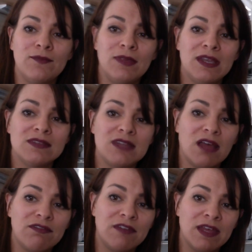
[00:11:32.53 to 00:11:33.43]
He does
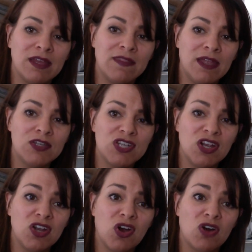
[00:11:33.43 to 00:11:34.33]
not fit in that
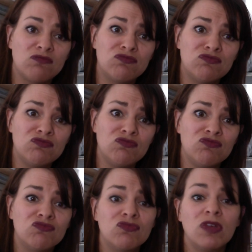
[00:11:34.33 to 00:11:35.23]
chair at all.
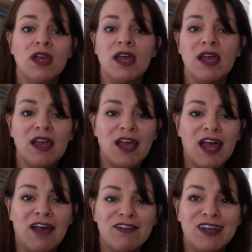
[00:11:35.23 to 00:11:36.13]

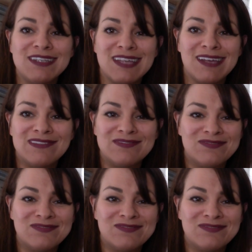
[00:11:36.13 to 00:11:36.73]
Have a great day.